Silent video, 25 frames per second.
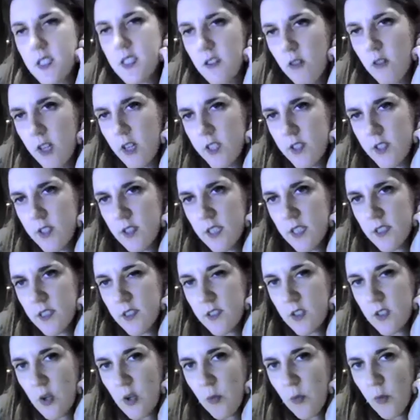is a question that
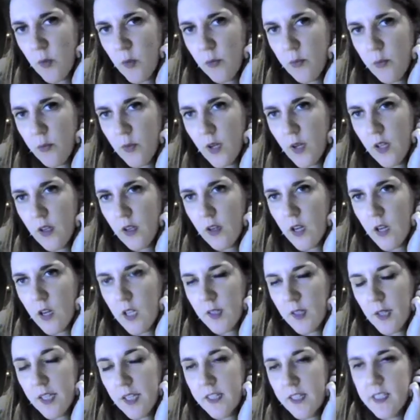does come up a
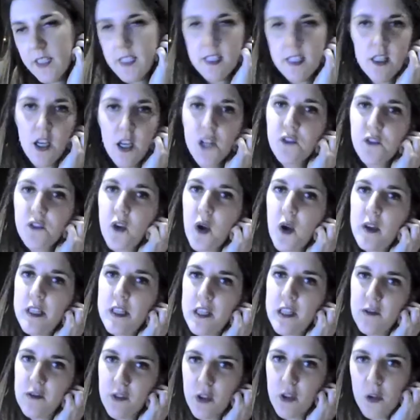lot, and it is kind of a
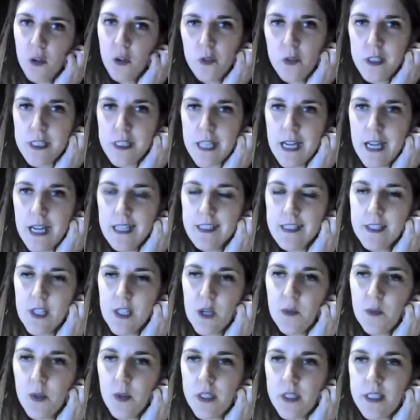difficult one to
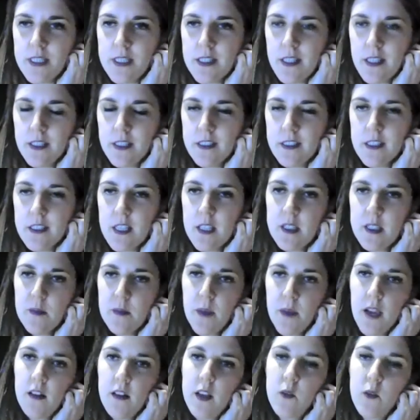answer. But it's it's, it's
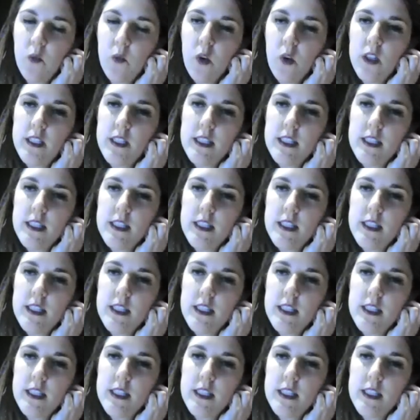about like what